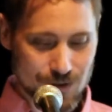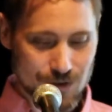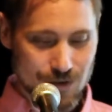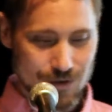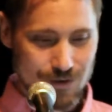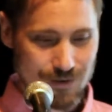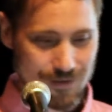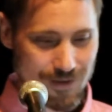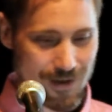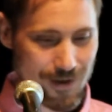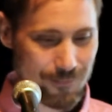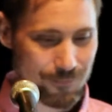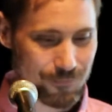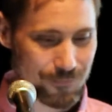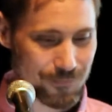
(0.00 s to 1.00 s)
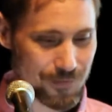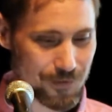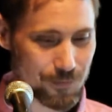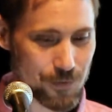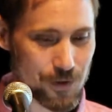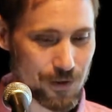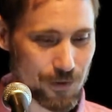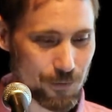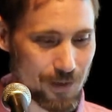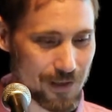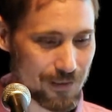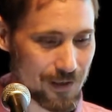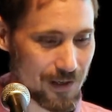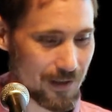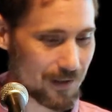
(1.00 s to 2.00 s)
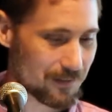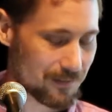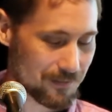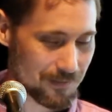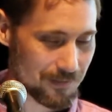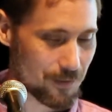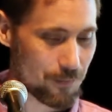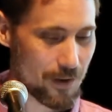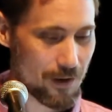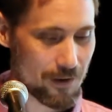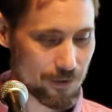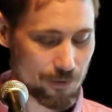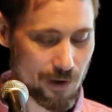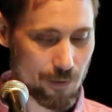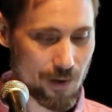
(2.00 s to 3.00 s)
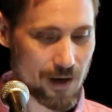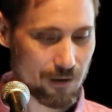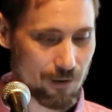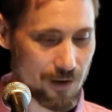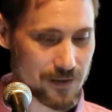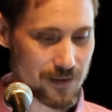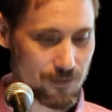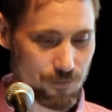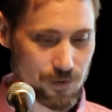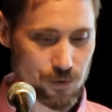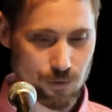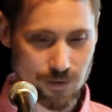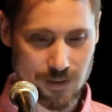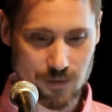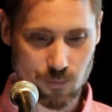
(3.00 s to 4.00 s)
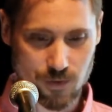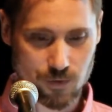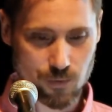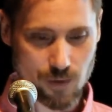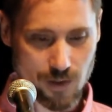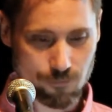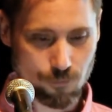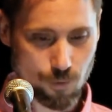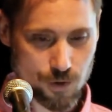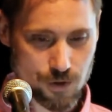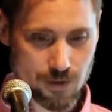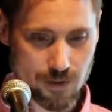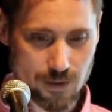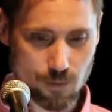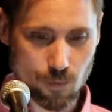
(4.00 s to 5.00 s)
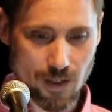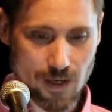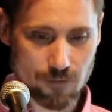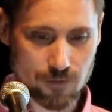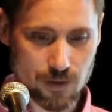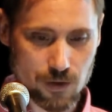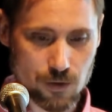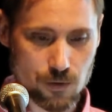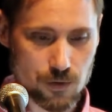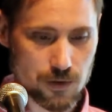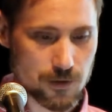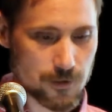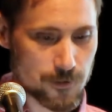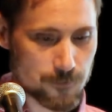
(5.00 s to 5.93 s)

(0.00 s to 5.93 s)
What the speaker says: you're computing the right thing and comparing the right way across different toolkits that you unfortunately will have to use.